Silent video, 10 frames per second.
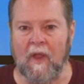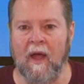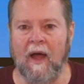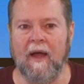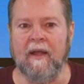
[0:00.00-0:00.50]

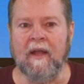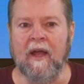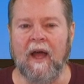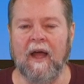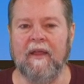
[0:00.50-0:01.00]
uh,
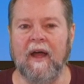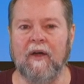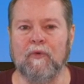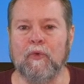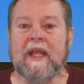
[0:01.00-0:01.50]
uh,
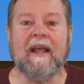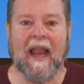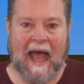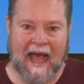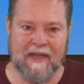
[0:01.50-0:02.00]
uh
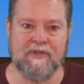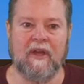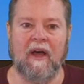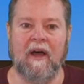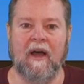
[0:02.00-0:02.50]
realized
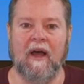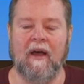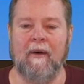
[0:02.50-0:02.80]
uh, uh,